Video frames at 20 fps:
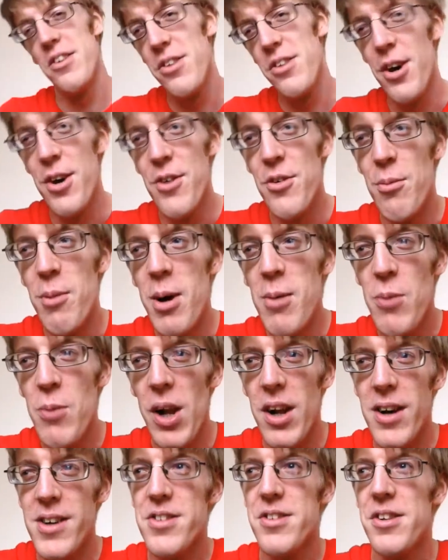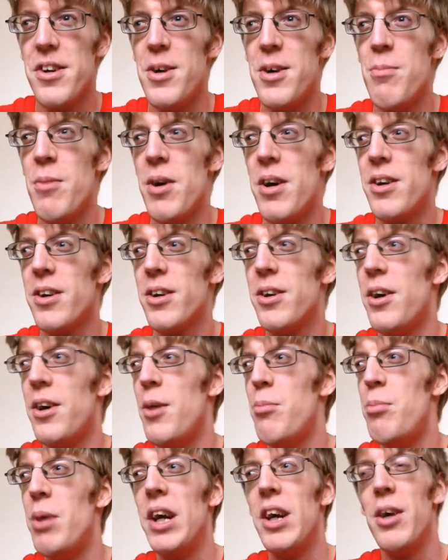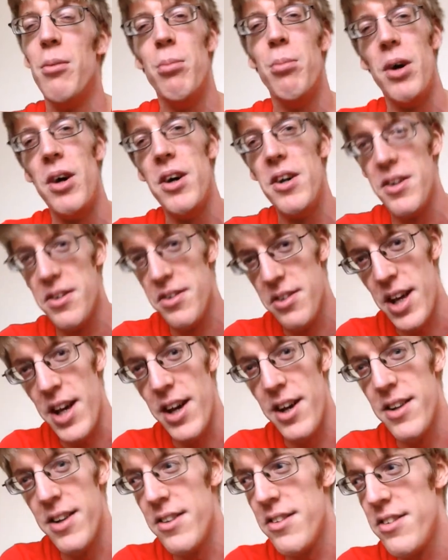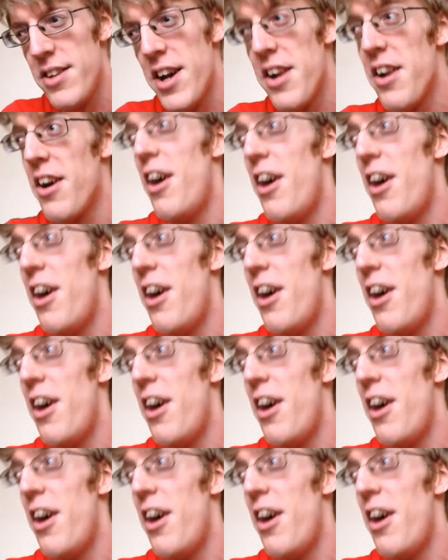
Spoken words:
So remember the last time I got a big combiner set and said,